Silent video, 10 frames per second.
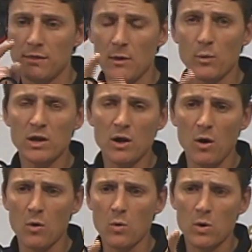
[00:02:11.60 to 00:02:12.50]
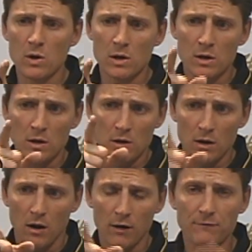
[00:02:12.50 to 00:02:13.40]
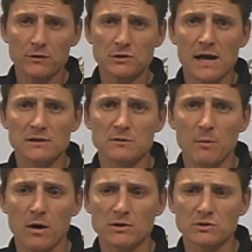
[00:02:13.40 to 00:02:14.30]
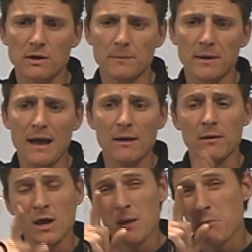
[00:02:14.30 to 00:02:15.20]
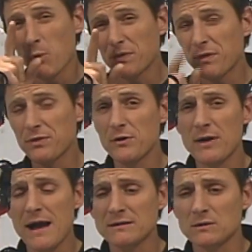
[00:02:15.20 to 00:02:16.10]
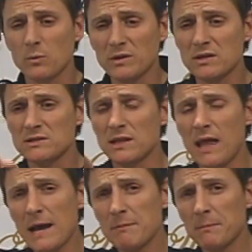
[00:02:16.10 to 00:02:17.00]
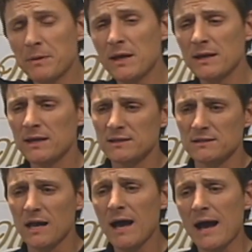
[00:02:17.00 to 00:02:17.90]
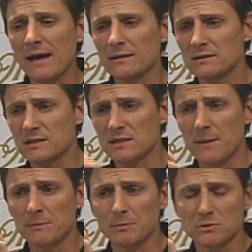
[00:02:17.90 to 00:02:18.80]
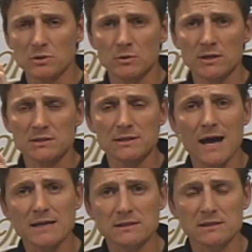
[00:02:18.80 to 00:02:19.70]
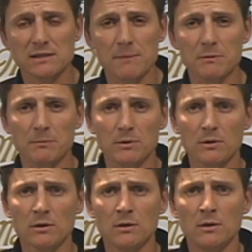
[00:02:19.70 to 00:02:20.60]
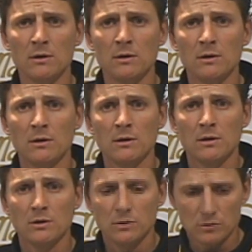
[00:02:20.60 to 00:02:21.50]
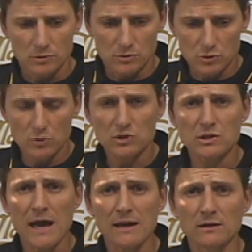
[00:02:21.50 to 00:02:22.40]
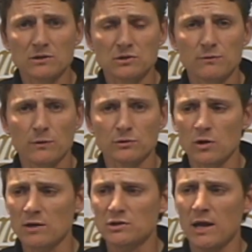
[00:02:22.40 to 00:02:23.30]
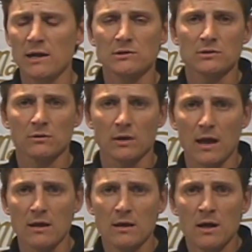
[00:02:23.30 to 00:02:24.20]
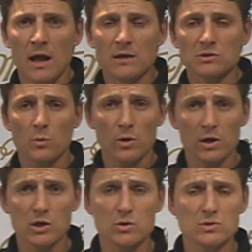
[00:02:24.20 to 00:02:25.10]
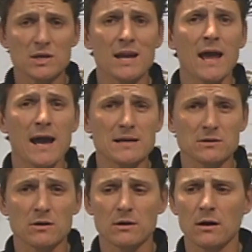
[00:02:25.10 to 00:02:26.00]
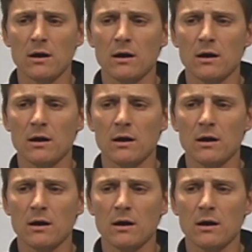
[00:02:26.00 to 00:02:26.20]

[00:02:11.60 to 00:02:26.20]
then we know our first axis bar is straight up and down. But what the third axis, what this alignment pin is not susceptible to, is not susceptible to the static to full draw change. Okay, and so we're going to use it as our